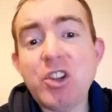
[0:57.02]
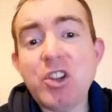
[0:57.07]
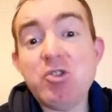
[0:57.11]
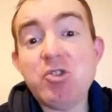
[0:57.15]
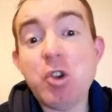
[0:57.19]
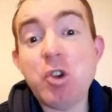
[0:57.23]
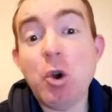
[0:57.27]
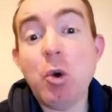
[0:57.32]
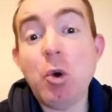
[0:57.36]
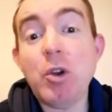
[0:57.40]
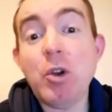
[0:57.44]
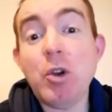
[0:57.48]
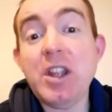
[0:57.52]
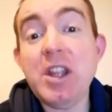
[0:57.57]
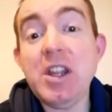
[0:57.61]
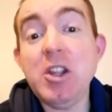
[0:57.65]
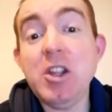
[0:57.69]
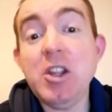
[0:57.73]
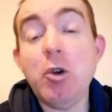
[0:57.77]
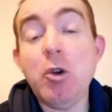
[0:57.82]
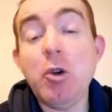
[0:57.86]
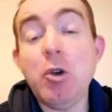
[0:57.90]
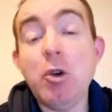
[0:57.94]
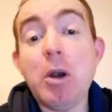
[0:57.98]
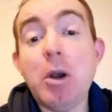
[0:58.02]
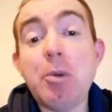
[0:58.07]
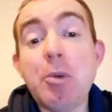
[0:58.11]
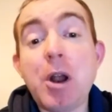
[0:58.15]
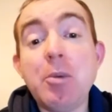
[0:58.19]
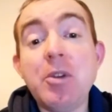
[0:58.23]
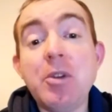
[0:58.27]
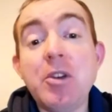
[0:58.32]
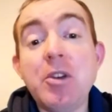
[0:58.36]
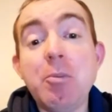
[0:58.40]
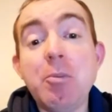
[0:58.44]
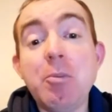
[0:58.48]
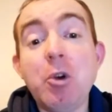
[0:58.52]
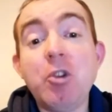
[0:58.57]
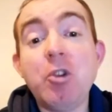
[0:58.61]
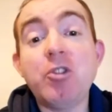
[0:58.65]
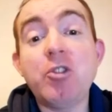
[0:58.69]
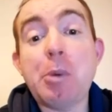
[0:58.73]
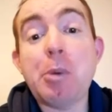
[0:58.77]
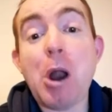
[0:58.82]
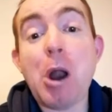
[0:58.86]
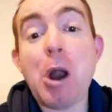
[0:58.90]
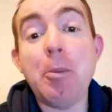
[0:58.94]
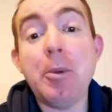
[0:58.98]
uh, Tony, you're probably the most
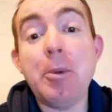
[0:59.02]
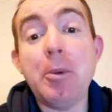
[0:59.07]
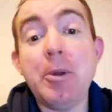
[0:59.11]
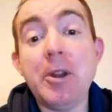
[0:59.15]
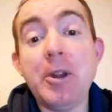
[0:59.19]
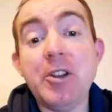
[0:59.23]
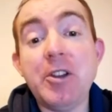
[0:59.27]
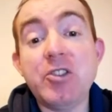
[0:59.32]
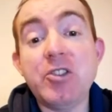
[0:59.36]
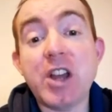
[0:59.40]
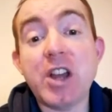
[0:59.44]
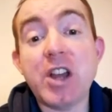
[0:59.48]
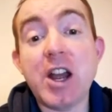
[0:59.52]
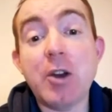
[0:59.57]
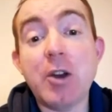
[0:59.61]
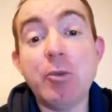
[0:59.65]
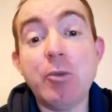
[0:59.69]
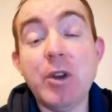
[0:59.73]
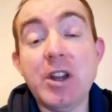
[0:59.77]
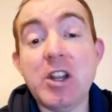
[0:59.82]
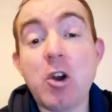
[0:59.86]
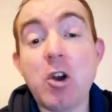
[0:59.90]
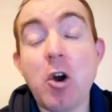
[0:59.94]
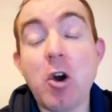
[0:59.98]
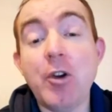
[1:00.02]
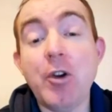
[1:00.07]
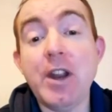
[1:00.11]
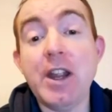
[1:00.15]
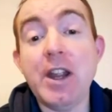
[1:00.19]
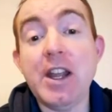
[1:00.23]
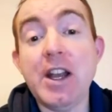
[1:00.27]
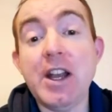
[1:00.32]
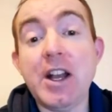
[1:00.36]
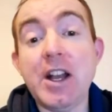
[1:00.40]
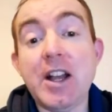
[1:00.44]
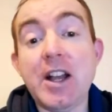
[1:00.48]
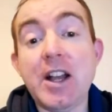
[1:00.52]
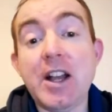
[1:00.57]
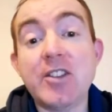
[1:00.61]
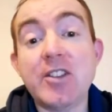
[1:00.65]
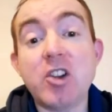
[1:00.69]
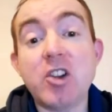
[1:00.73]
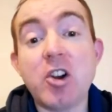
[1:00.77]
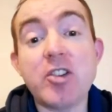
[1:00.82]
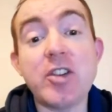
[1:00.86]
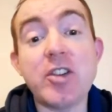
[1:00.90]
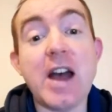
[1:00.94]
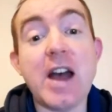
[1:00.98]
prominent uh, recurring uh,
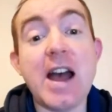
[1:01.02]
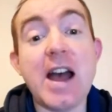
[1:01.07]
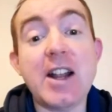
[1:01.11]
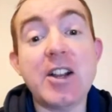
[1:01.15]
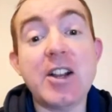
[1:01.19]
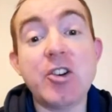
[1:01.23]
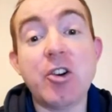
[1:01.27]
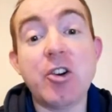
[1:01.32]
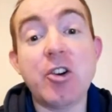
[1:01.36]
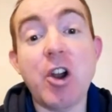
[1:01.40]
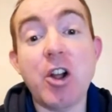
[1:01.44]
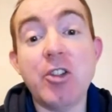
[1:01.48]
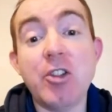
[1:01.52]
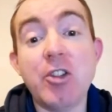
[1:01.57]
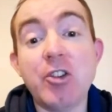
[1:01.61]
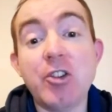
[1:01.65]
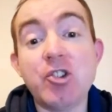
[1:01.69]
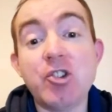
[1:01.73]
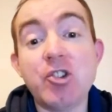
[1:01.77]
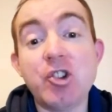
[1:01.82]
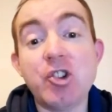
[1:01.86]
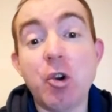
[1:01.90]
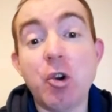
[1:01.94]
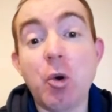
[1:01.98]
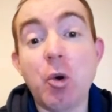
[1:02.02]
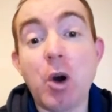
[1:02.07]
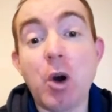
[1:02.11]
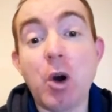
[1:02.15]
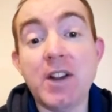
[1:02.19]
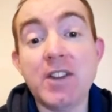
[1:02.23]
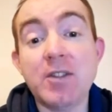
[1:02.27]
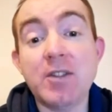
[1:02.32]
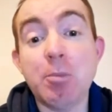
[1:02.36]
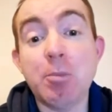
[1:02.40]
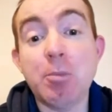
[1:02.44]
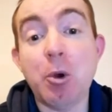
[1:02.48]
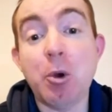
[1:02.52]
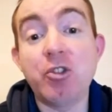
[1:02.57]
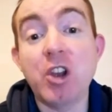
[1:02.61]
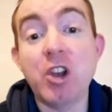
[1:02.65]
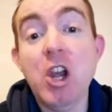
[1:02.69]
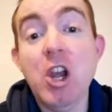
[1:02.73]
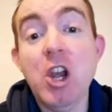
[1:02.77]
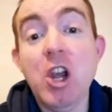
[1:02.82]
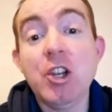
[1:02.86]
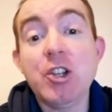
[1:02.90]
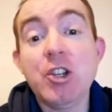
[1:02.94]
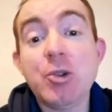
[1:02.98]
starter actor on the show. I suppose
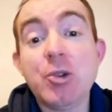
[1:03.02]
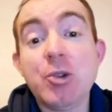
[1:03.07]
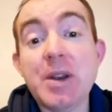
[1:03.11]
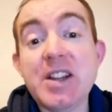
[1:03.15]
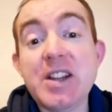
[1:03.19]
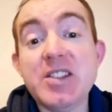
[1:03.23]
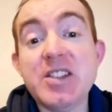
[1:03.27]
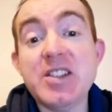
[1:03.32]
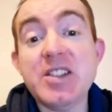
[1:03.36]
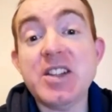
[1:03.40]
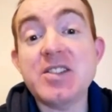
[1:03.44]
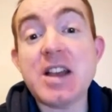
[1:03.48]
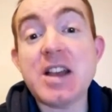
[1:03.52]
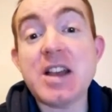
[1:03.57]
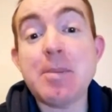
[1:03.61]
26